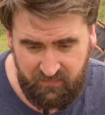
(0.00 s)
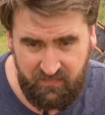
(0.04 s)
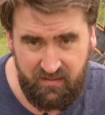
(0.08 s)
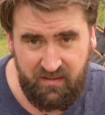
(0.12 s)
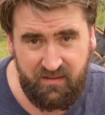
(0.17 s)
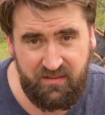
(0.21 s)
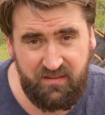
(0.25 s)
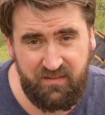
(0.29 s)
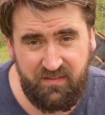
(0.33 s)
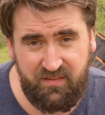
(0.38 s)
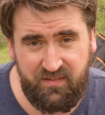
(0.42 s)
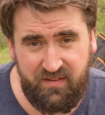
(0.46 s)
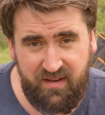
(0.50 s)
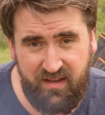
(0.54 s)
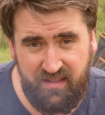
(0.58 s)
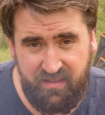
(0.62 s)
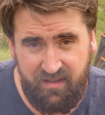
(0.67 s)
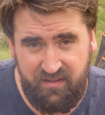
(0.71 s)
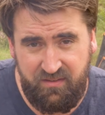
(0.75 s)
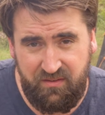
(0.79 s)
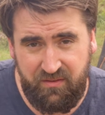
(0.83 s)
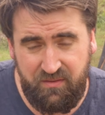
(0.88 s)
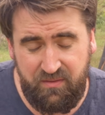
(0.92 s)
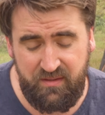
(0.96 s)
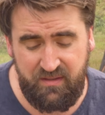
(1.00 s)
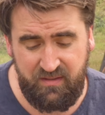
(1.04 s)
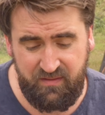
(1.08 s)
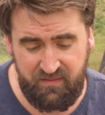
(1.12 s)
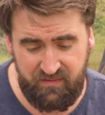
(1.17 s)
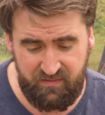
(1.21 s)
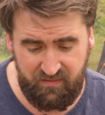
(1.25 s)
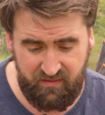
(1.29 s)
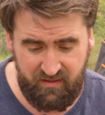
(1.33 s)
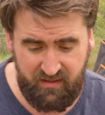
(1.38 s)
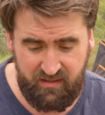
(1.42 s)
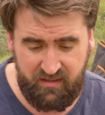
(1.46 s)
And this is how they do
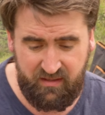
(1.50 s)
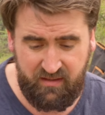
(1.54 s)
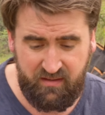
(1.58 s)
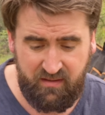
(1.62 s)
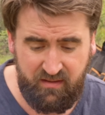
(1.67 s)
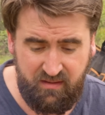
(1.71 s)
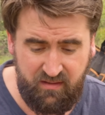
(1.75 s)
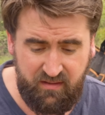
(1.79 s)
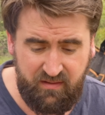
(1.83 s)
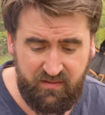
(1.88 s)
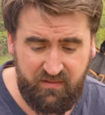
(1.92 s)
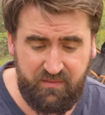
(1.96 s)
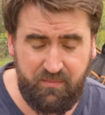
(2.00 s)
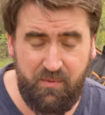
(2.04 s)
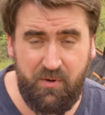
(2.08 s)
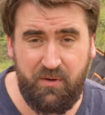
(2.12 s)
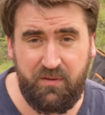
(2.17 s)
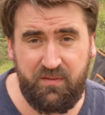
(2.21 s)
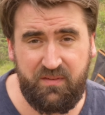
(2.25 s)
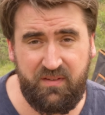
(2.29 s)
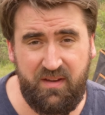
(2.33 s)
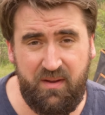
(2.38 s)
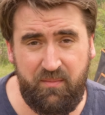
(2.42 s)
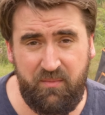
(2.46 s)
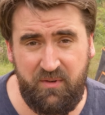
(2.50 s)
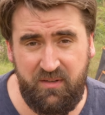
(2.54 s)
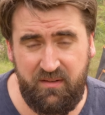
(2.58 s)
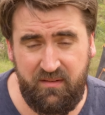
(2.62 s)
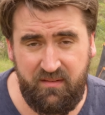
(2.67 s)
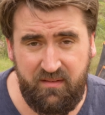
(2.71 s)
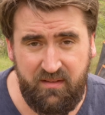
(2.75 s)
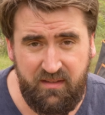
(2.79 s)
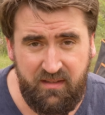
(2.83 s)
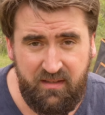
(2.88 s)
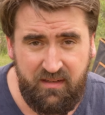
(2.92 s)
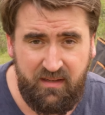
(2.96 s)
things like smoked
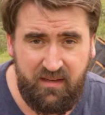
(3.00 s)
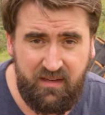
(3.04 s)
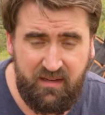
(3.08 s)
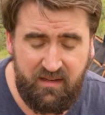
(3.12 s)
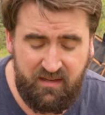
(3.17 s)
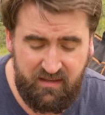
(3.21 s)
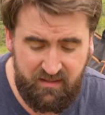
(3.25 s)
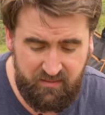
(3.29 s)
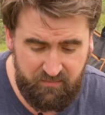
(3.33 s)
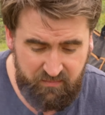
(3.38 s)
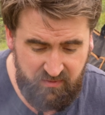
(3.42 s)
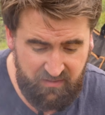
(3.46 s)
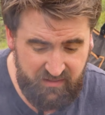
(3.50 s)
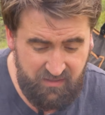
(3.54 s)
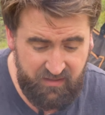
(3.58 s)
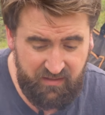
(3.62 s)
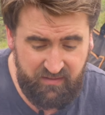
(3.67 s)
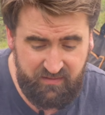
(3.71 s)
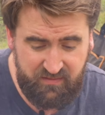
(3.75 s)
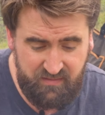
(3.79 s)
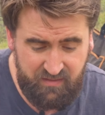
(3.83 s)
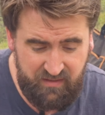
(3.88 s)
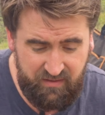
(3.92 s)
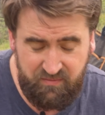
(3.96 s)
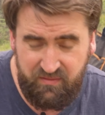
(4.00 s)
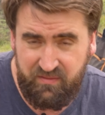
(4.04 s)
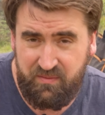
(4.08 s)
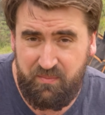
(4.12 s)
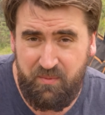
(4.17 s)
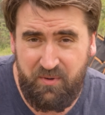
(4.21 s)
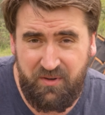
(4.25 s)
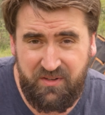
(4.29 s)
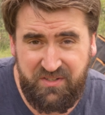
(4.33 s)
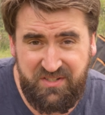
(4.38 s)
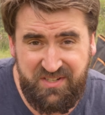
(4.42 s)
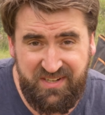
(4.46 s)
salmon. You can even
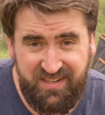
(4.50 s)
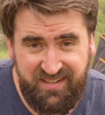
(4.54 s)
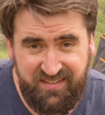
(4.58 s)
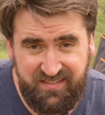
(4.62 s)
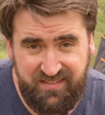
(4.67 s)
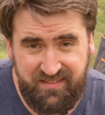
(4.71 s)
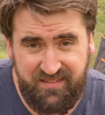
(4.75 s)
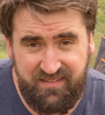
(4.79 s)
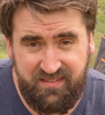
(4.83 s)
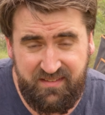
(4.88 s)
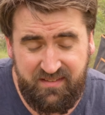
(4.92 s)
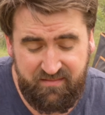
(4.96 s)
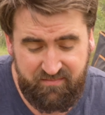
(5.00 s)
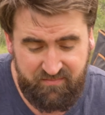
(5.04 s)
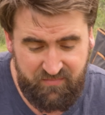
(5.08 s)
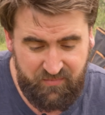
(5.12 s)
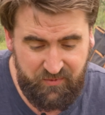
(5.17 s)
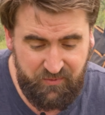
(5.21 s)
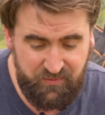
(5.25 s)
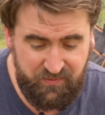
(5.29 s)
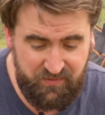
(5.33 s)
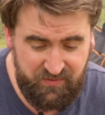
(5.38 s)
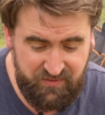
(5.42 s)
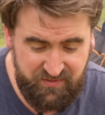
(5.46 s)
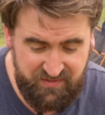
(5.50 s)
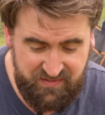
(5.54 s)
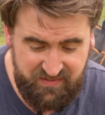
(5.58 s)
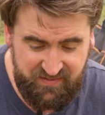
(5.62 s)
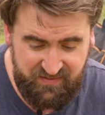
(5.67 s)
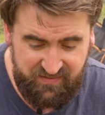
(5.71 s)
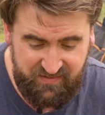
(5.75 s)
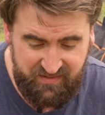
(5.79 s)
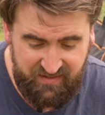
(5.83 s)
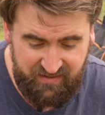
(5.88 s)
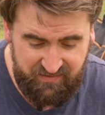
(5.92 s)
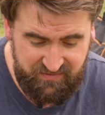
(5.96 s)
smoke cheeses, all sorts
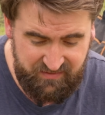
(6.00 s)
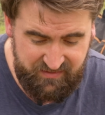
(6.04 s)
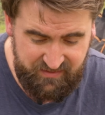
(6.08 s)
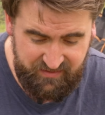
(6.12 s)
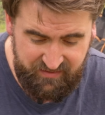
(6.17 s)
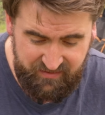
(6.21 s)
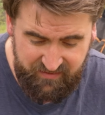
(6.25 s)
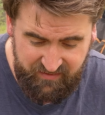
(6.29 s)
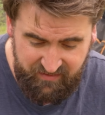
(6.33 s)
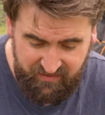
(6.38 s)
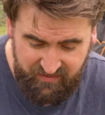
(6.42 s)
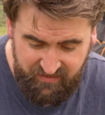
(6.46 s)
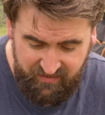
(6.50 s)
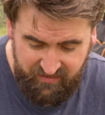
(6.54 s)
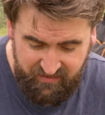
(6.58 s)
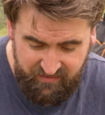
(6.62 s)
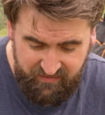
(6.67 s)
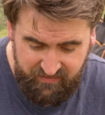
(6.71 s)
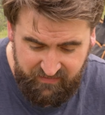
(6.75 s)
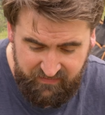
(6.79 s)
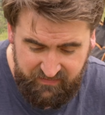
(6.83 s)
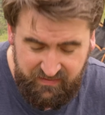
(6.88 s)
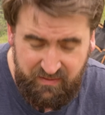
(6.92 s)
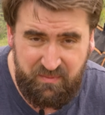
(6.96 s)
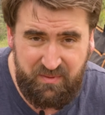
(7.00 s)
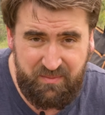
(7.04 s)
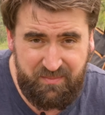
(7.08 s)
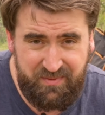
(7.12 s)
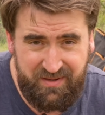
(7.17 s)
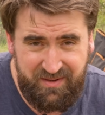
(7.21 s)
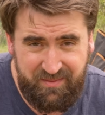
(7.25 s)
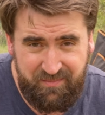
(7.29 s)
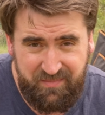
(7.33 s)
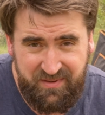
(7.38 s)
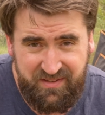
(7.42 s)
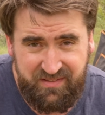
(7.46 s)
of stuff. So something I've
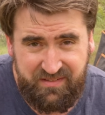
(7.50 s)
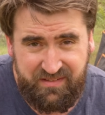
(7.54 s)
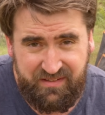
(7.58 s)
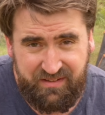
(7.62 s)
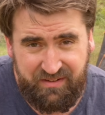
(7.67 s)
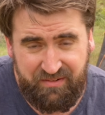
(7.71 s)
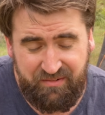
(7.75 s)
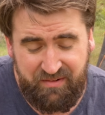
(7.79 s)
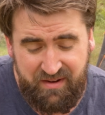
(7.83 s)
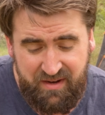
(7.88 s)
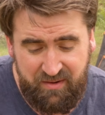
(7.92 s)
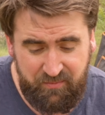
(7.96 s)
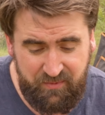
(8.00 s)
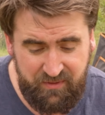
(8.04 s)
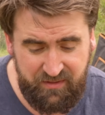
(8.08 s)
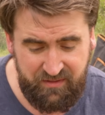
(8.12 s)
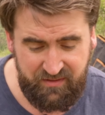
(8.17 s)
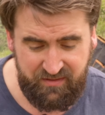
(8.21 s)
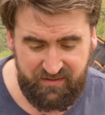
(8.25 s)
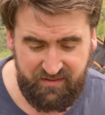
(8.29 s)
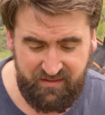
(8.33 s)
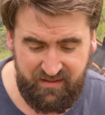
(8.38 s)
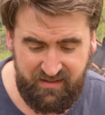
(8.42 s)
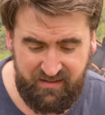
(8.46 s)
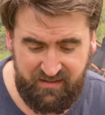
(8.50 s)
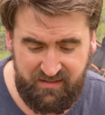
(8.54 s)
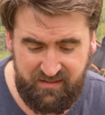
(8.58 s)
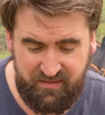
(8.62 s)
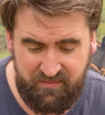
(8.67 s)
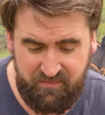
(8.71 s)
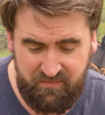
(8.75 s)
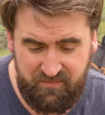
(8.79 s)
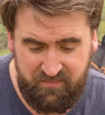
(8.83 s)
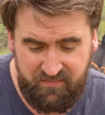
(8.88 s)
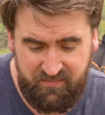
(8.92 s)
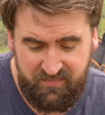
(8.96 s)
been messing around with.
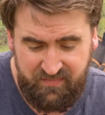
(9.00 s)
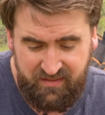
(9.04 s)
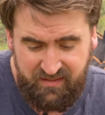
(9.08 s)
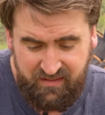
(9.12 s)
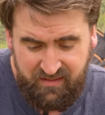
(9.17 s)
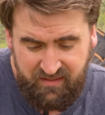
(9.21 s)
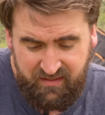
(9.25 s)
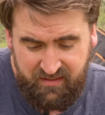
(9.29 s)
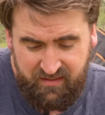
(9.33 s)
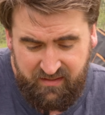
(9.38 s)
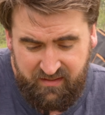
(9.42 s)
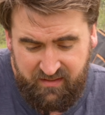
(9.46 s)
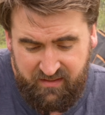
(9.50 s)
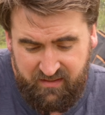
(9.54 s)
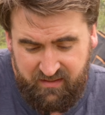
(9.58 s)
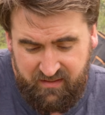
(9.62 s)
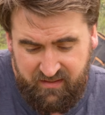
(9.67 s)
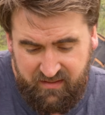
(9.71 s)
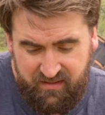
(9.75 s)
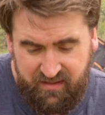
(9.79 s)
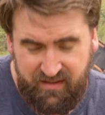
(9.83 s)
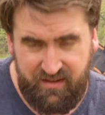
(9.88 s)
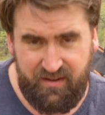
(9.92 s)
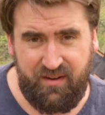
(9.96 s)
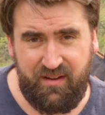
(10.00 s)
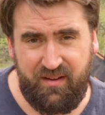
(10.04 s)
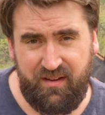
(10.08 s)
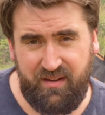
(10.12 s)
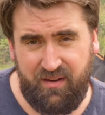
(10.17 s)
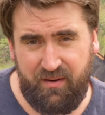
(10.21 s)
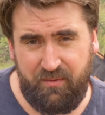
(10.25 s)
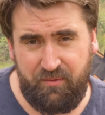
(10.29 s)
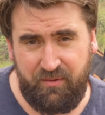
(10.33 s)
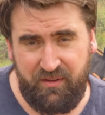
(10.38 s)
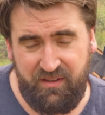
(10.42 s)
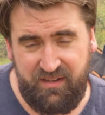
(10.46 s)
I
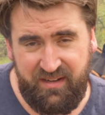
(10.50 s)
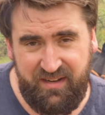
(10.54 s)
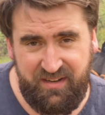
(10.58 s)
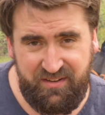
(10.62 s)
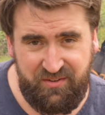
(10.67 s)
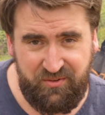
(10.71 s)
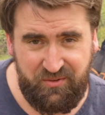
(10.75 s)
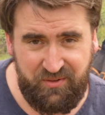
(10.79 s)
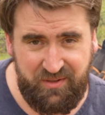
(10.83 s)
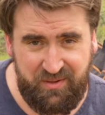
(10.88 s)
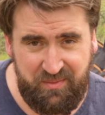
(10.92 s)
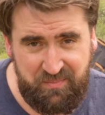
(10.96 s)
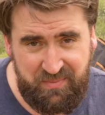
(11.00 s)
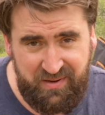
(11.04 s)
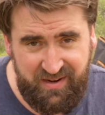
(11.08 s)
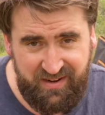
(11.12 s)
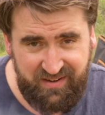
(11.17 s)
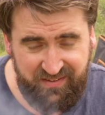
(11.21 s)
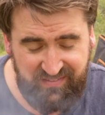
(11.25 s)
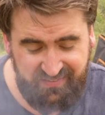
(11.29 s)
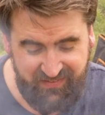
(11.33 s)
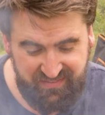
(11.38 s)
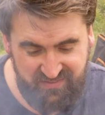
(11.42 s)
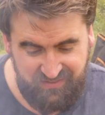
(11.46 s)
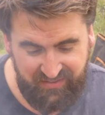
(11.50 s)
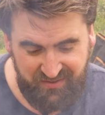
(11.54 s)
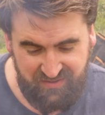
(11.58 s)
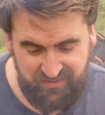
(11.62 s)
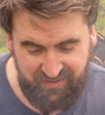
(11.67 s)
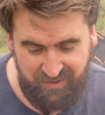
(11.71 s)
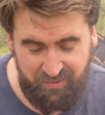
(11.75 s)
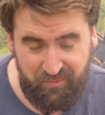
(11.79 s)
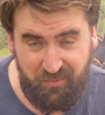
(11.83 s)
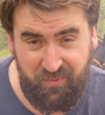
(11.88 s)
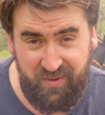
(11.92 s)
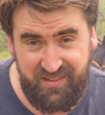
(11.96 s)
really need to do a comparison though,
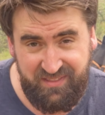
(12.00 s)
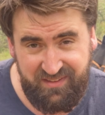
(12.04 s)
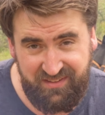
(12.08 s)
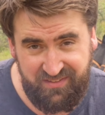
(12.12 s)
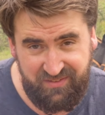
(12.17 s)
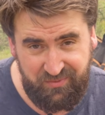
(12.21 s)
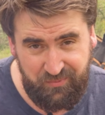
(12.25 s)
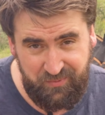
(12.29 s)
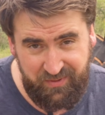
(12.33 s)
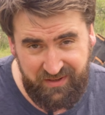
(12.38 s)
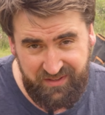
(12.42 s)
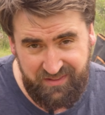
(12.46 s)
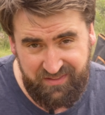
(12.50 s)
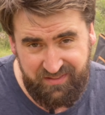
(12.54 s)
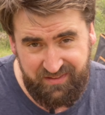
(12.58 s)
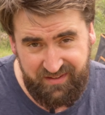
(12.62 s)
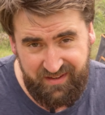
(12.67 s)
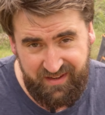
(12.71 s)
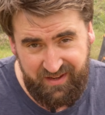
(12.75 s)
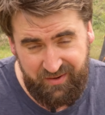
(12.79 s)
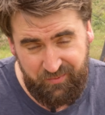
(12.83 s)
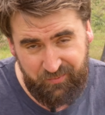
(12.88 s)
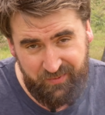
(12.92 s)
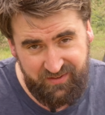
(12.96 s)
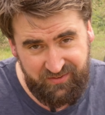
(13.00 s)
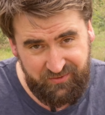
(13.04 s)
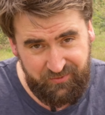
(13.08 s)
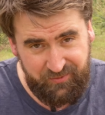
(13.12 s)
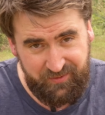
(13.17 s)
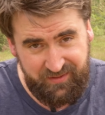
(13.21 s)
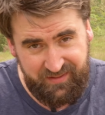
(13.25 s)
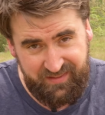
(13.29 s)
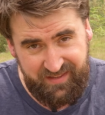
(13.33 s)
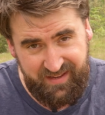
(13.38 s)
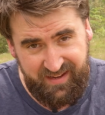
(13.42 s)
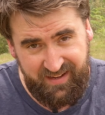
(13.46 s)
like one that's with and one's
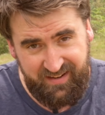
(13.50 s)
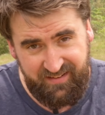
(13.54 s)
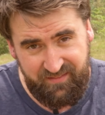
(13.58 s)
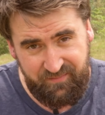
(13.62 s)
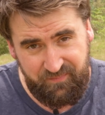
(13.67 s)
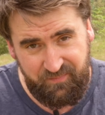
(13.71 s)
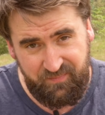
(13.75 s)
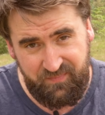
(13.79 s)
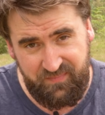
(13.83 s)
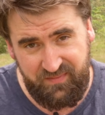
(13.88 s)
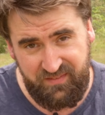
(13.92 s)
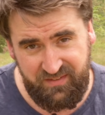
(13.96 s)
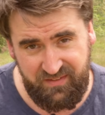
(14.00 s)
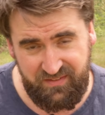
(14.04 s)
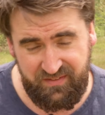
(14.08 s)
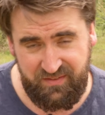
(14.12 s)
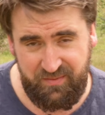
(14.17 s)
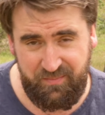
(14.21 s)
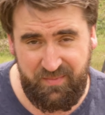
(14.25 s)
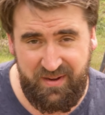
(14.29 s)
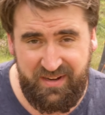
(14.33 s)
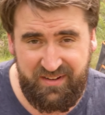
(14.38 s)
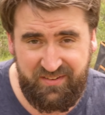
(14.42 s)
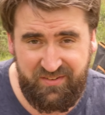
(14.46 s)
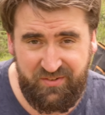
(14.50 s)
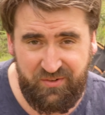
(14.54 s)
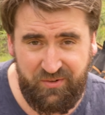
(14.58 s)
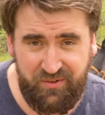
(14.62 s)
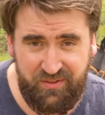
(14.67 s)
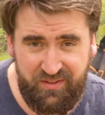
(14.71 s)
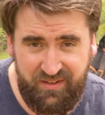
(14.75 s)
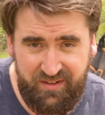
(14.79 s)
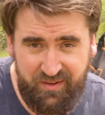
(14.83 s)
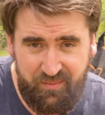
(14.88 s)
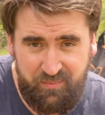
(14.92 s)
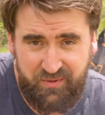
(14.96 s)
without, just to make sure
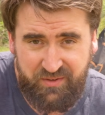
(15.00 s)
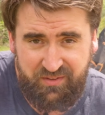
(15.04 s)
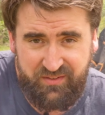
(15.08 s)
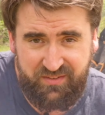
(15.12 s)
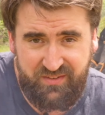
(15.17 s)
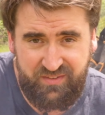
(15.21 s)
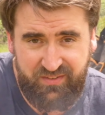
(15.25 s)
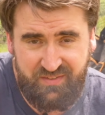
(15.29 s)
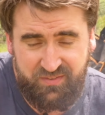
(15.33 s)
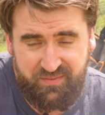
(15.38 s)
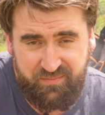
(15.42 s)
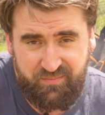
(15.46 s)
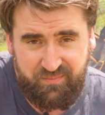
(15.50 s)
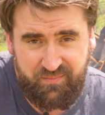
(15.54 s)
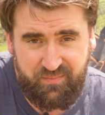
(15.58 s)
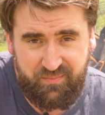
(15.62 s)
that I'm not just